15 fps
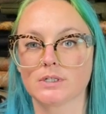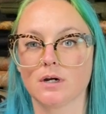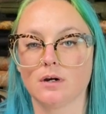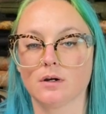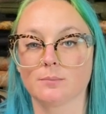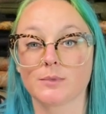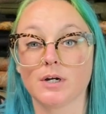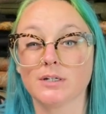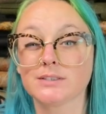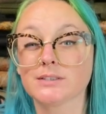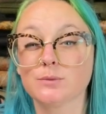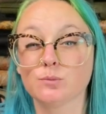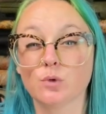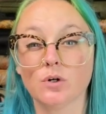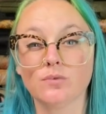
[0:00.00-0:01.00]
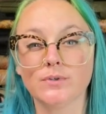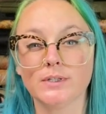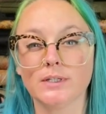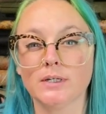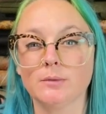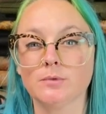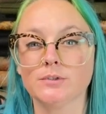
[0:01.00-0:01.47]
um, custom woven
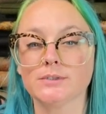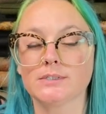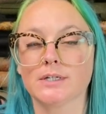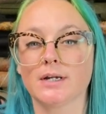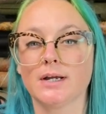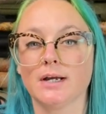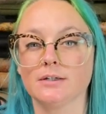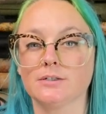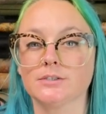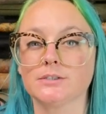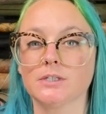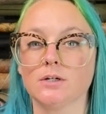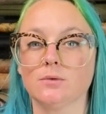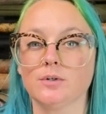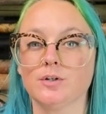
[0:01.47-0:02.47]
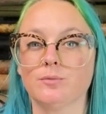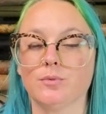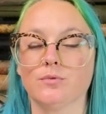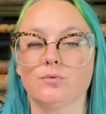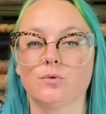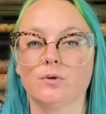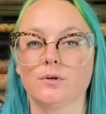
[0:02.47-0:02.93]
labels that I had to sew in
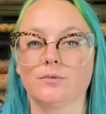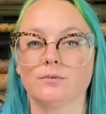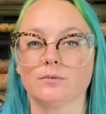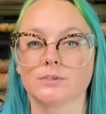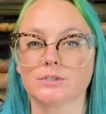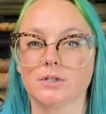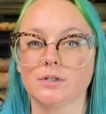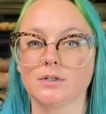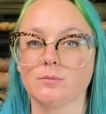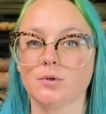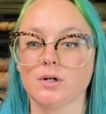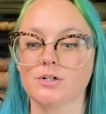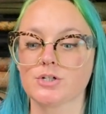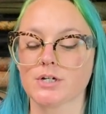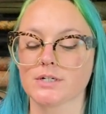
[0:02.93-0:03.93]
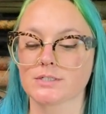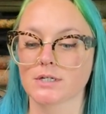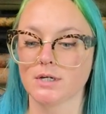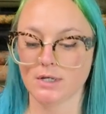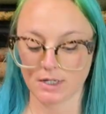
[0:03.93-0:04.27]
before starting a project.